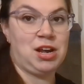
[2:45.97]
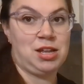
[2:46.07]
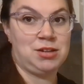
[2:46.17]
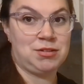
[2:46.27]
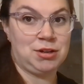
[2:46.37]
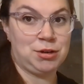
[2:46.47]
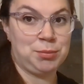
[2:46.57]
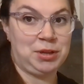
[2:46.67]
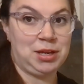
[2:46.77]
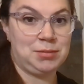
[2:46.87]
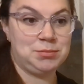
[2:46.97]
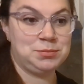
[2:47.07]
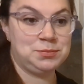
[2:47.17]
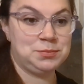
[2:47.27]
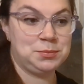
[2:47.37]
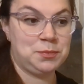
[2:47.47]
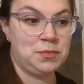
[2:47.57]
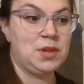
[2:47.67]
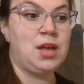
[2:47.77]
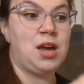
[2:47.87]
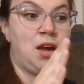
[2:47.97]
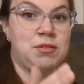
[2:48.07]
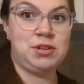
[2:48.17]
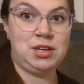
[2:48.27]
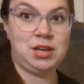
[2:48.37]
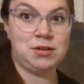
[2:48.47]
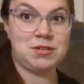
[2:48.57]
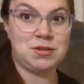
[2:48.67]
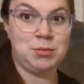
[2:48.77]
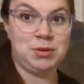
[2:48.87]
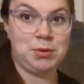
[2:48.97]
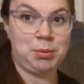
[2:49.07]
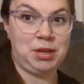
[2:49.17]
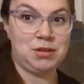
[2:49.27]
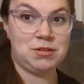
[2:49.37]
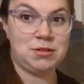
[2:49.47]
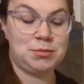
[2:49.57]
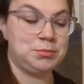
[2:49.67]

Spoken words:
and the sinker plate. Everything else can be replaced.